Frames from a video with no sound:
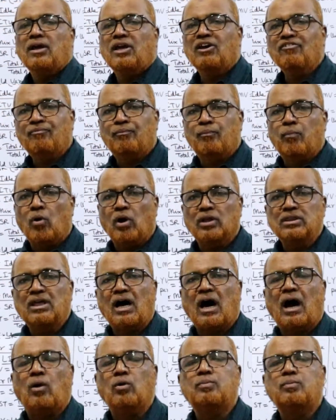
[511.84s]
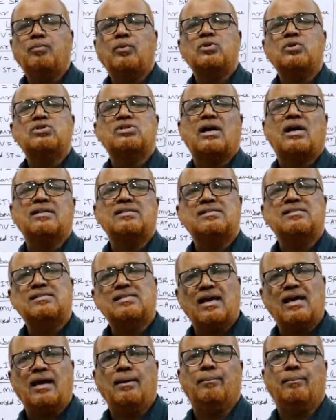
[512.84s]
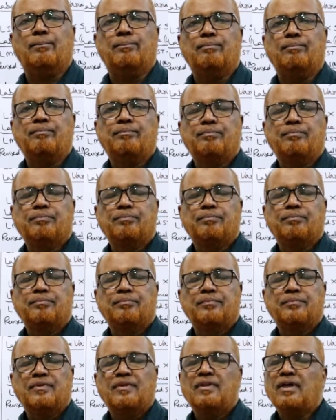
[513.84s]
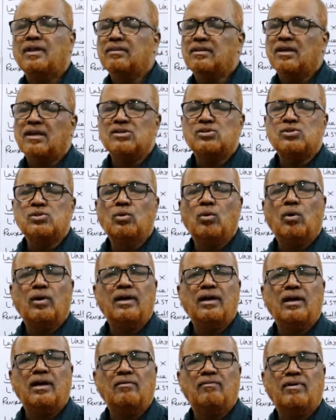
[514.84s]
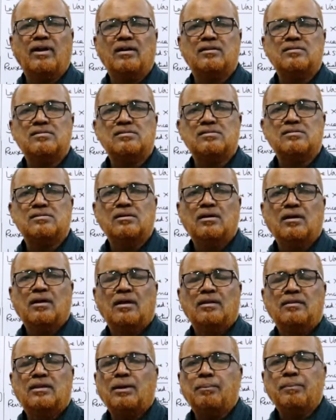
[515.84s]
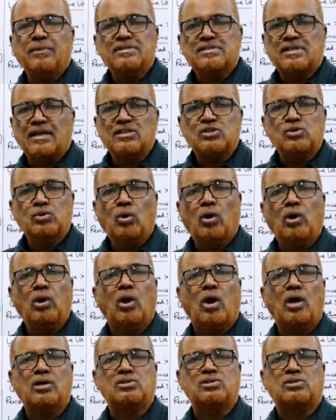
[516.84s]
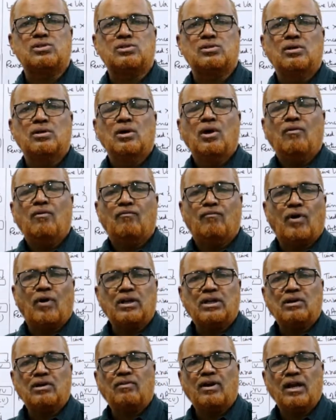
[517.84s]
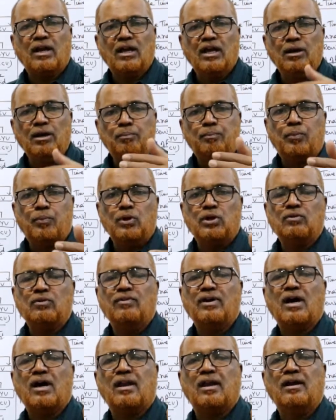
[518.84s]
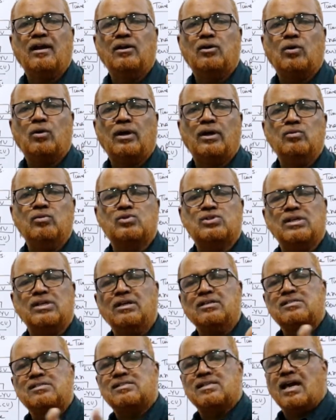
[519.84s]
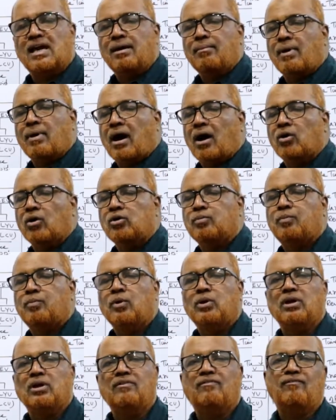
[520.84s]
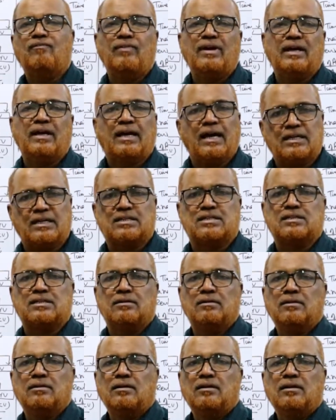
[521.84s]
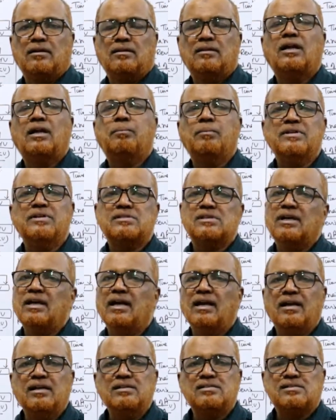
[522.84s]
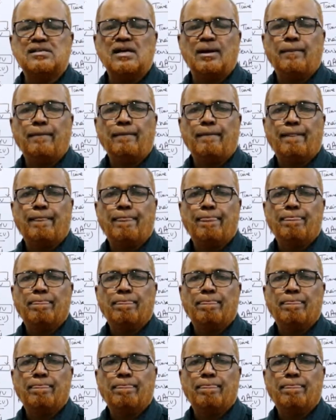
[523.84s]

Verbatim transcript: If both the outputs are same, then there is no yield variance. That means there is no loss. Whatever input we are introducing, same output if we get. That means yield is same.